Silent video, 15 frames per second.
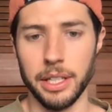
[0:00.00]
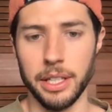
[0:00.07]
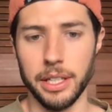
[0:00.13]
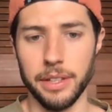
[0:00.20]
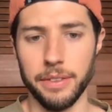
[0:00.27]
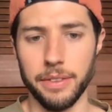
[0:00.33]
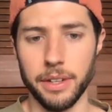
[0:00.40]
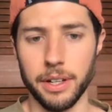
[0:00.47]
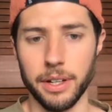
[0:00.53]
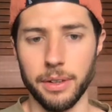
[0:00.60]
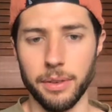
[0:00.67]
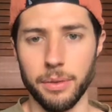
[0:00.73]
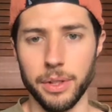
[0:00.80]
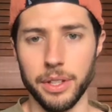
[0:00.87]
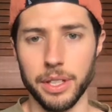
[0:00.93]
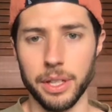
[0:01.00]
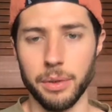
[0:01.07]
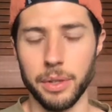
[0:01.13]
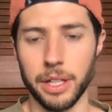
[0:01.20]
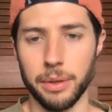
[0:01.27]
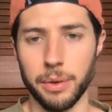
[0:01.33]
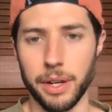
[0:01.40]
is a really
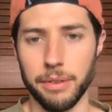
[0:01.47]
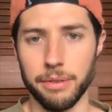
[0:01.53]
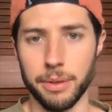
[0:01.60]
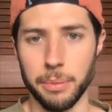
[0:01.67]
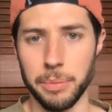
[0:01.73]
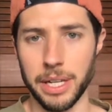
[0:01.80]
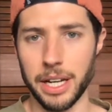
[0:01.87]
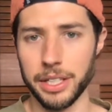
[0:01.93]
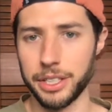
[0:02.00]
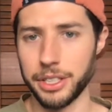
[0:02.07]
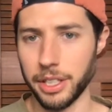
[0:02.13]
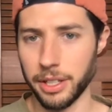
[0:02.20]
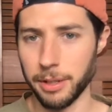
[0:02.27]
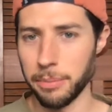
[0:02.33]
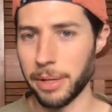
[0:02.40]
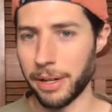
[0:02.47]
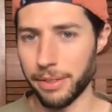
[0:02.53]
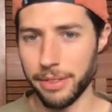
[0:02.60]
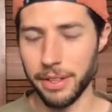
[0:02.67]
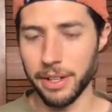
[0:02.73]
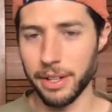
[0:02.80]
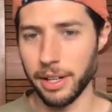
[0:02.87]
quick way for me. I shared
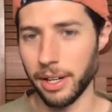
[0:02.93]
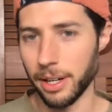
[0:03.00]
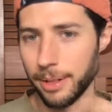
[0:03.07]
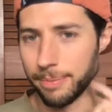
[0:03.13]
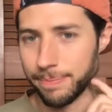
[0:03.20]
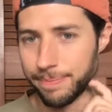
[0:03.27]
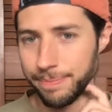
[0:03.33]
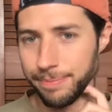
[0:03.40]
about the